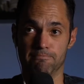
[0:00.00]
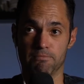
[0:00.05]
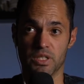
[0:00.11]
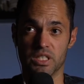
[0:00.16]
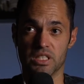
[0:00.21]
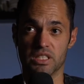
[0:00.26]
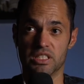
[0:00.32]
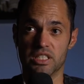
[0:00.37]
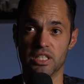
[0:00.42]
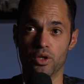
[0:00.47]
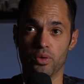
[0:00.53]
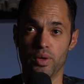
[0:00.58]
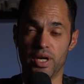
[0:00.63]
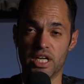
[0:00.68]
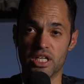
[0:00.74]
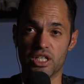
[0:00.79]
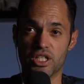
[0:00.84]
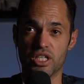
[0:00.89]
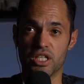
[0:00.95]

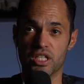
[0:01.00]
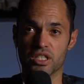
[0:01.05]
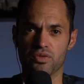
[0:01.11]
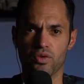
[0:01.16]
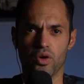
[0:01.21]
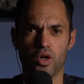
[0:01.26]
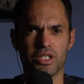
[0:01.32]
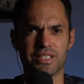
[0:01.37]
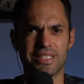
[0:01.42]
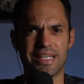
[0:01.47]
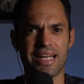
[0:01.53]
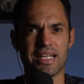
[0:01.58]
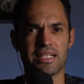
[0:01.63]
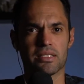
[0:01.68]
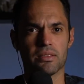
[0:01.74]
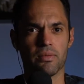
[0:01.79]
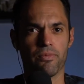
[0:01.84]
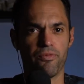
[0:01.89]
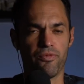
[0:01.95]
consideration as far as getting
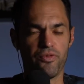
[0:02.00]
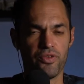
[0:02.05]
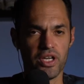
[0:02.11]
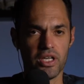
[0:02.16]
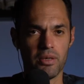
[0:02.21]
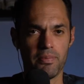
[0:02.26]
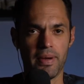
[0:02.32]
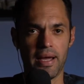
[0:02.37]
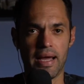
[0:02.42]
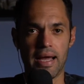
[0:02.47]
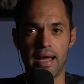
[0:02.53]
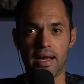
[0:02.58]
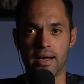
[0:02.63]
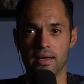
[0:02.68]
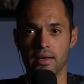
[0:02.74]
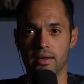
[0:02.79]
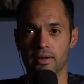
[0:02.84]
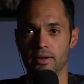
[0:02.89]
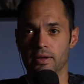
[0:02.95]
some
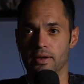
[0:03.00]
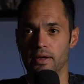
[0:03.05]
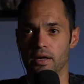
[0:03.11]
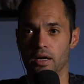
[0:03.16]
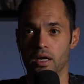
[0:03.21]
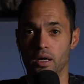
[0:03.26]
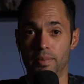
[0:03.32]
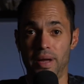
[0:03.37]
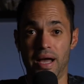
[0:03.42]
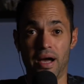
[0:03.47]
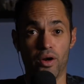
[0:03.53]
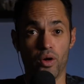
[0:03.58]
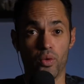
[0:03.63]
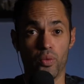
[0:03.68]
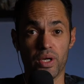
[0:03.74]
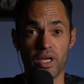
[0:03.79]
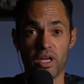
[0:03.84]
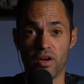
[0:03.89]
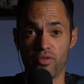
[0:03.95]
feedback, how to
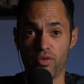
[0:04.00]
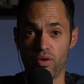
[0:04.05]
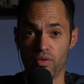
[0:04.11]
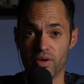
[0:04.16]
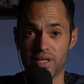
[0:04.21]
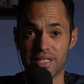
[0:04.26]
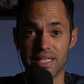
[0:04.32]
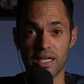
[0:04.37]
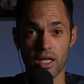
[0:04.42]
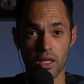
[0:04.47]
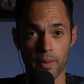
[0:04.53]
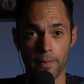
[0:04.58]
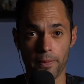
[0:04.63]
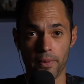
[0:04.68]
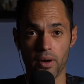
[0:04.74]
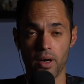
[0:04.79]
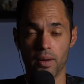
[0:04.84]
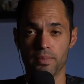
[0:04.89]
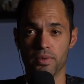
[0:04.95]
read off of a
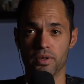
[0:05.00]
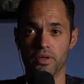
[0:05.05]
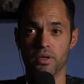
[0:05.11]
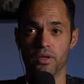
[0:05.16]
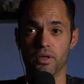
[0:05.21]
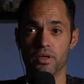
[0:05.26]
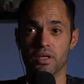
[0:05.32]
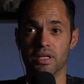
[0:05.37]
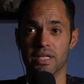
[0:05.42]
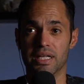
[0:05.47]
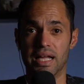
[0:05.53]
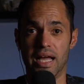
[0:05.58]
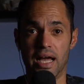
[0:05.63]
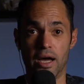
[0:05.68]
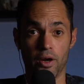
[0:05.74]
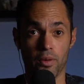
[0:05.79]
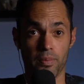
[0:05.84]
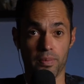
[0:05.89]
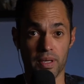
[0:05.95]
teleprompter,
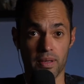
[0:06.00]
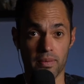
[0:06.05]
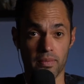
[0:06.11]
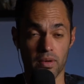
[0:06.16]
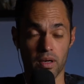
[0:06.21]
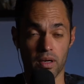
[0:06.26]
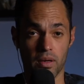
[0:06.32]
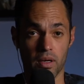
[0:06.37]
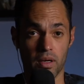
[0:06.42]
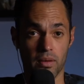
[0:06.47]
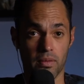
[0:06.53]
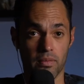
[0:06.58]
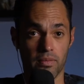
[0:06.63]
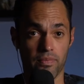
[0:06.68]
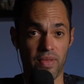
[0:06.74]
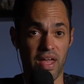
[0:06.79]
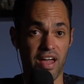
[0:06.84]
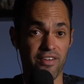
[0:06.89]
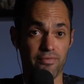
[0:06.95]
how to
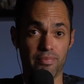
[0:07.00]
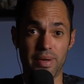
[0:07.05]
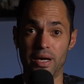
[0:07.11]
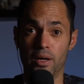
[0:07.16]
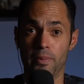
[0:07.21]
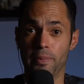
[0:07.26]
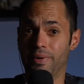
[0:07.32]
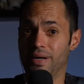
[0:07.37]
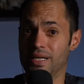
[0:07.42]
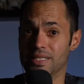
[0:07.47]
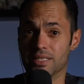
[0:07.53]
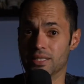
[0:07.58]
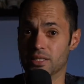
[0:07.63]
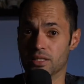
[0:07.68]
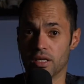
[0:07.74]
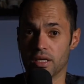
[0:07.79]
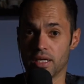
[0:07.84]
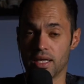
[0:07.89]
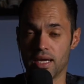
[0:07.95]
have better
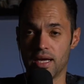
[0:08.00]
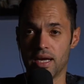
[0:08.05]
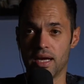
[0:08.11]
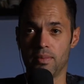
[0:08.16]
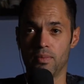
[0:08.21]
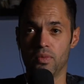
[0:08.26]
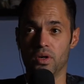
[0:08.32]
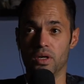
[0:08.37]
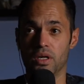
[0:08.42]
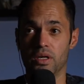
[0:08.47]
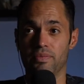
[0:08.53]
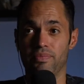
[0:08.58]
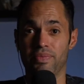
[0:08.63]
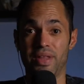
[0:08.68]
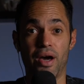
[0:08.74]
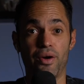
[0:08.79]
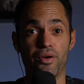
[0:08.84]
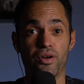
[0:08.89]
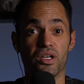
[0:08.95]
presence on camera,
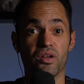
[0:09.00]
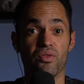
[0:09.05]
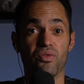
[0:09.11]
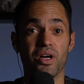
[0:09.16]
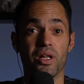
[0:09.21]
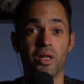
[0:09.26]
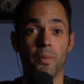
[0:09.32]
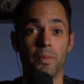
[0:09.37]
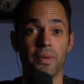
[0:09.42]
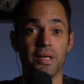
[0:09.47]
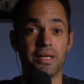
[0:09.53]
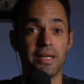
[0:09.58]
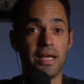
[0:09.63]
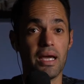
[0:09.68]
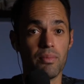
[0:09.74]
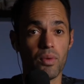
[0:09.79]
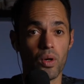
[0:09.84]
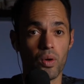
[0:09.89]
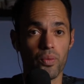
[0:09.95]
how to develop a
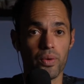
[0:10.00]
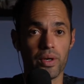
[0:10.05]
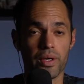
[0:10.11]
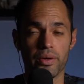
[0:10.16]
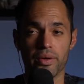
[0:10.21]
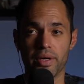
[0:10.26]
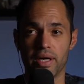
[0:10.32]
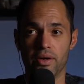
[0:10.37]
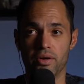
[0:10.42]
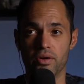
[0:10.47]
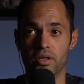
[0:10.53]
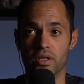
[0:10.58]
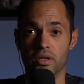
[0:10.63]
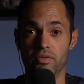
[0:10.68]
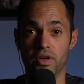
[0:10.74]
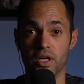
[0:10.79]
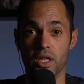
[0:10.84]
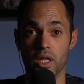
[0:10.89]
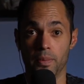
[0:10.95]
demo reel, how to
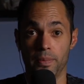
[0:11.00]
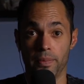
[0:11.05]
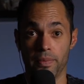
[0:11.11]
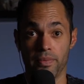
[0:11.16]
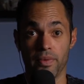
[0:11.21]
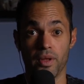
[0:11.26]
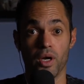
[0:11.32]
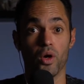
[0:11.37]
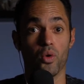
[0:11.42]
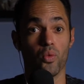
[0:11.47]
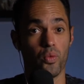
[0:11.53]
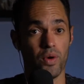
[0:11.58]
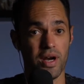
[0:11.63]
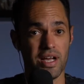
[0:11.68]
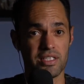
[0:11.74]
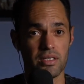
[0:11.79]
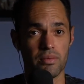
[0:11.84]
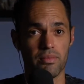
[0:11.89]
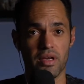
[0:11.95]
develop a
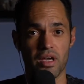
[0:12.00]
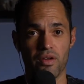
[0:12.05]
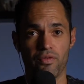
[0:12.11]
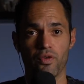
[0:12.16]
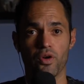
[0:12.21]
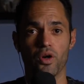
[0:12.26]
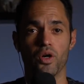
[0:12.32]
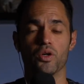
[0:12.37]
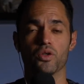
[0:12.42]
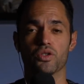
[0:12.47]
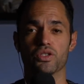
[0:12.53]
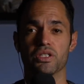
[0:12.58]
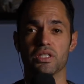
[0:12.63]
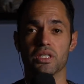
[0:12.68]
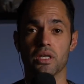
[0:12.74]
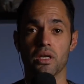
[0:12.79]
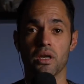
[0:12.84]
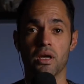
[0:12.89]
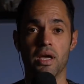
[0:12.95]
resume for
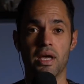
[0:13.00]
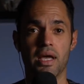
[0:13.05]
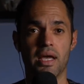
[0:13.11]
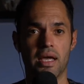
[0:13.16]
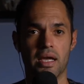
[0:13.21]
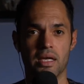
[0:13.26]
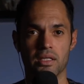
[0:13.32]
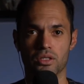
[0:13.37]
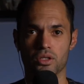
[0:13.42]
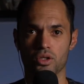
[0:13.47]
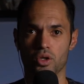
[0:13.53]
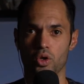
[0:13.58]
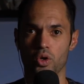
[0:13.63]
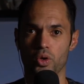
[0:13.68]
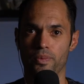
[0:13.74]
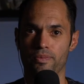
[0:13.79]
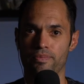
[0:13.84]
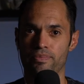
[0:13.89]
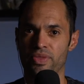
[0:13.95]
hosting. And
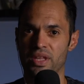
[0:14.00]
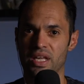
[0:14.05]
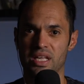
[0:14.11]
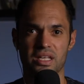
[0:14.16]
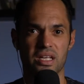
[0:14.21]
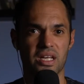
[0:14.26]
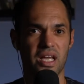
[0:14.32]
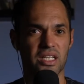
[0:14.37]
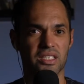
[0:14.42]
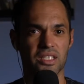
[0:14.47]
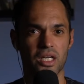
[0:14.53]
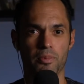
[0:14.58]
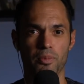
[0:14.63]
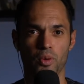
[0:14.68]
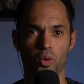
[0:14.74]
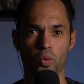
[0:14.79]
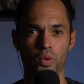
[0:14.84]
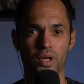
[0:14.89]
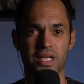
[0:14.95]
so in the next
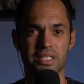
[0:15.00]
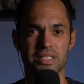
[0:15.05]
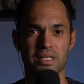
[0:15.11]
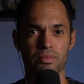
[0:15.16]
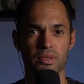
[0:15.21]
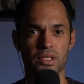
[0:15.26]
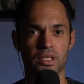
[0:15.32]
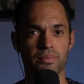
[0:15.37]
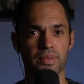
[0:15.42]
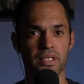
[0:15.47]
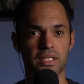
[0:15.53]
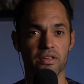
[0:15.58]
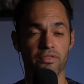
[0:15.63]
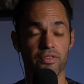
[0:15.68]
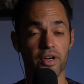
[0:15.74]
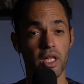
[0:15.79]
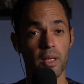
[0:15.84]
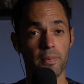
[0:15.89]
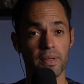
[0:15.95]
couple of weeks, I'm going to be
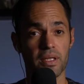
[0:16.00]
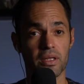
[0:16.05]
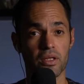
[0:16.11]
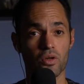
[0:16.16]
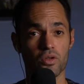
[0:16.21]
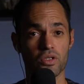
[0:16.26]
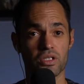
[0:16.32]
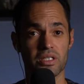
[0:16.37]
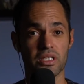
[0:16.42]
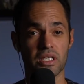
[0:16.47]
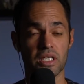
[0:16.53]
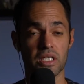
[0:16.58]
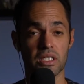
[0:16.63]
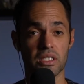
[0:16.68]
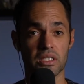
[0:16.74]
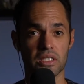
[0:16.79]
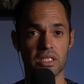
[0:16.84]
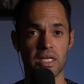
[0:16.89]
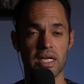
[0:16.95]
developing those
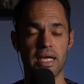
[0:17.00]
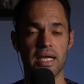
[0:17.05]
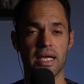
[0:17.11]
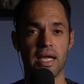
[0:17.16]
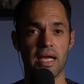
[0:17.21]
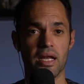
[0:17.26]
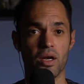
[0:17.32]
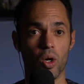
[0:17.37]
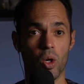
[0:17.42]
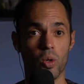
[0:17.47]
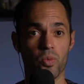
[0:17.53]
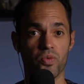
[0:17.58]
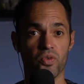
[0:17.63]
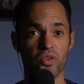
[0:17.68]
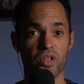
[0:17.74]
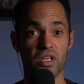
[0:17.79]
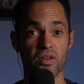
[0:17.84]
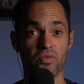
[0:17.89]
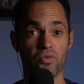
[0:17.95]
things. And
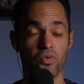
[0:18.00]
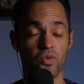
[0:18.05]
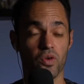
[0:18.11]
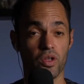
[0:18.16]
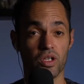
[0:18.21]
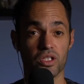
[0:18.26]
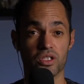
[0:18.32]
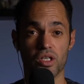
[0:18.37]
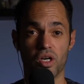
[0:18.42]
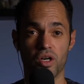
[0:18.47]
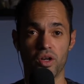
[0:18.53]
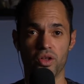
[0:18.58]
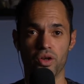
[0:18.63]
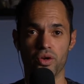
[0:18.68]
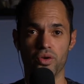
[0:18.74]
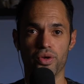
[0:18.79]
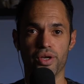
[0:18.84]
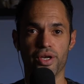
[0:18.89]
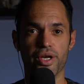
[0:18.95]
hopefully for the start of the
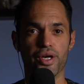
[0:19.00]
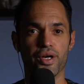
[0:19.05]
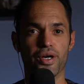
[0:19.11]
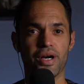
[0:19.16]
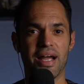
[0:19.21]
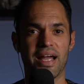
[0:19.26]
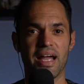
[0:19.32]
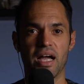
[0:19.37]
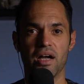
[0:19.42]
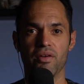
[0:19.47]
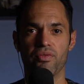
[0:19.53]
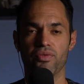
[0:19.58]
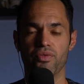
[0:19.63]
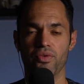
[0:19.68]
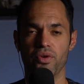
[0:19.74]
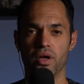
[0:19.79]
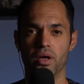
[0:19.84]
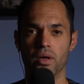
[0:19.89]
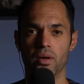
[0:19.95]
new year, I have
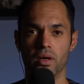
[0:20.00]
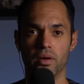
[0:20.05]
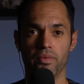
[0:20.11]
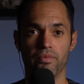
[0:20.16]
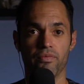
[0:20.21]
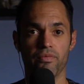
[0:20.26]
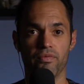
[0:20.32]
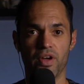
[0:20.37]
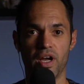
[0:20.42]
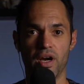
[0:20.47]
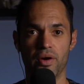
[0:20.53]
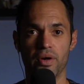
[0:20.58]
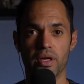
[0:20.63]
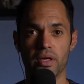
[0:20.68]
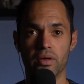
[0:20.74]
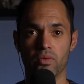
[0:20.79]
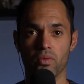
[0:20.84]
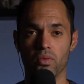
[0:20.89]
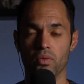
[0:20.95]
a
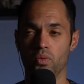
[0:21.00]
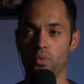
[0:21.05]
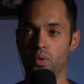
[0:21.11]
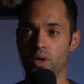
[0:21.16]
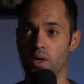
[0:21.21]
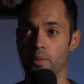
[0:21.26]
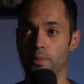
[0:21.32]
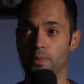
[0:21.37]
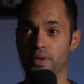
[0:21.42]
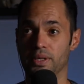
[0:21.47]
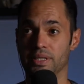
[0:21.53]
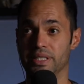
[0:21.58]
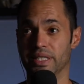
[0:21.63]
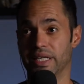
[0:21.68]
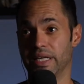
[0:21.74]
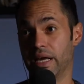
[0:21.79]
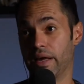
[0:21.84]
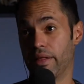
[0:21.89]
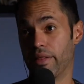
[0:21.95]
very well put
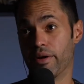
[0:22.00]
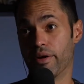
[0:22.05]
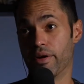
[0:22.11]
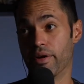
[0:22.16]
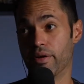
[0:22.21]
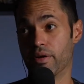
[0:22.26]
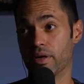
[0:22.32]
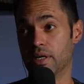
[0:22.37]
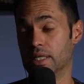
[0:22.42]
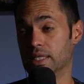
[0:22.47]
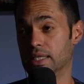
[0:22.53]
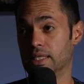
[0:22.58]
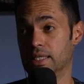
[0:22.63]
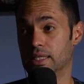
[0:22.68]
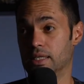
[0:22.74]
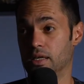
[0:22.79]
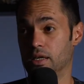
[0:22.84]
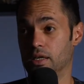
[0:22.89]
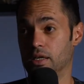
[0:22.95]
together
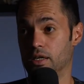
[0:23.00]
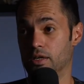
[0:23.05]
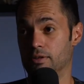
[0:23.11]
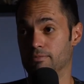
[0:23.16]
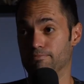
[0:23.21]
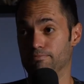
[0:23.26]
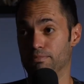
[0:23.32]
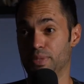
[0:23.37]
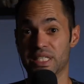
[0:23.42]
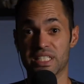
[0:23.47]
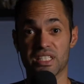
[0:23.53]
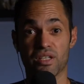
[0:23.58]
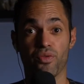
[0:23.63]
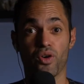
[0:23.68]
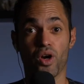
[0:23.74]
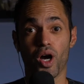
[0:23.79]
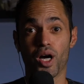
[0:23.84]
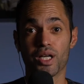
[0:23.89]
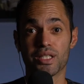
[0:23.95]
piece of
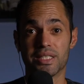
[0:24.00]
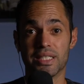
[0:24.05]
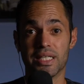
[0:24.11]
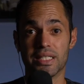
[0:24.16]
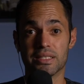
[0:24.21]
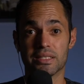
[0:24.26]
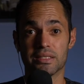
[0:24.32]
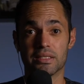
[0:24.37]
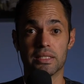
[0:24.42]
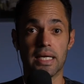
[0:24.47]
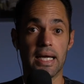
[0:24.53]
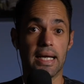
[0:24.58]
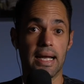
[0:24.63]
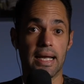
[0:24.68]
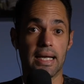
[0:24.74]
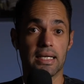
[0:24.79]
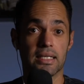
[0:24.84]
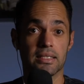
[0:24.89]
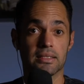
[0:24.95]
content that
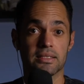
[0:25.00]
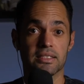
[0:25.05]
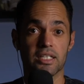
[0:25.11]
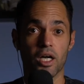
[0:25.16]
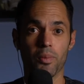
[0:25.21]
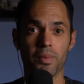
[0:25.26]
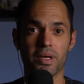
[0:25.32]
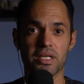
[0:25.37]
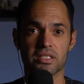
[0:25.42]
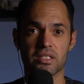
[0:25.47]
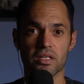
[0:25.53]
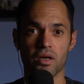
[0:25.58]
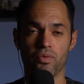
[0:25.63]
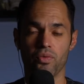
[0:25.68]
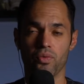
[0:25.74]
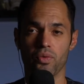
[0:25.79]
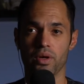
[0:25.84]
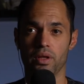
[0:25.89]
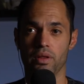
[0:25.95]
I can sell
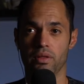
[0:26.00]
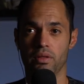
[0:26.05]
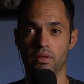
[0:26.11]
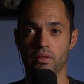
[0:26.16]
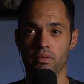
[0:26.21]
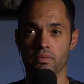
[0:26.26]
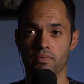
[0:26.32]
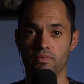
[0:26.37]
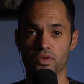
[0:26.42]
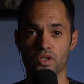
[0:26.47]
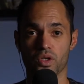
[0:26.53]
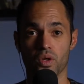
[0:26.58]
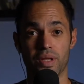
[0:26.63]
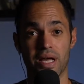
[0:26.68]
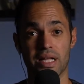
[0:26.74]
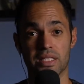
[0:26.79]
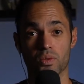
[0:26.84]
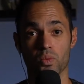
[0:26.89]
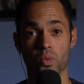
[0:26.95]
myself with. So
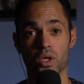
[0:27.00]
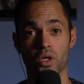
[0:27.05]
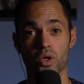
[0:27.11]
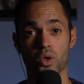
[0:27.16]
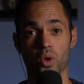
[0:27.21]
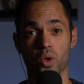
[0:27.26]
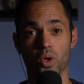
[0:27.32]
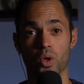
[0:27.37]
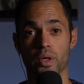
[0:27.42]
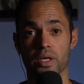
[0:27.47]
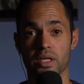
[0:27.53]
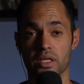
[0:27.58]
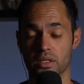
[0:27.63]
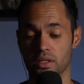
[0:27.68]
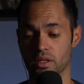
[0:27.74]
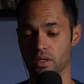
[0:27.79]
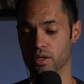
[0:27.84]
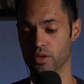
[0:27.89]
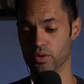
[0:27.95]
that's one goal going
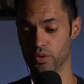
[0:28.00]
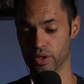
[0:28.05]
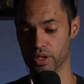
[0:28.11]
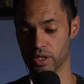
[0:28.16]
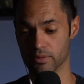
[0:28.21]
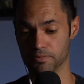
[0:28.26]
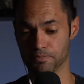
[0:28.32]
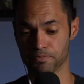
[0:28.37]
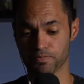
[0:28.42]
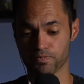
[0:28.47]
into the new year.